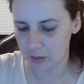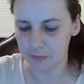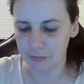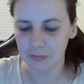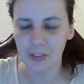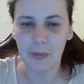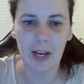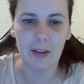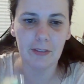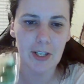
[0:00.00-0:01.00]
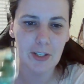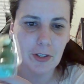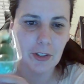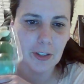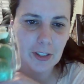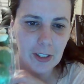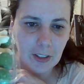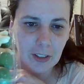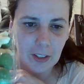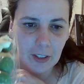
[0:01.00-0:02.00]
And then we have a Sakura,
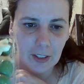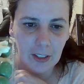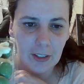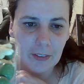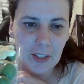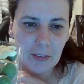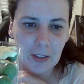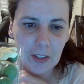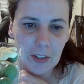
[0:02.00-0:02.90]
and then we have our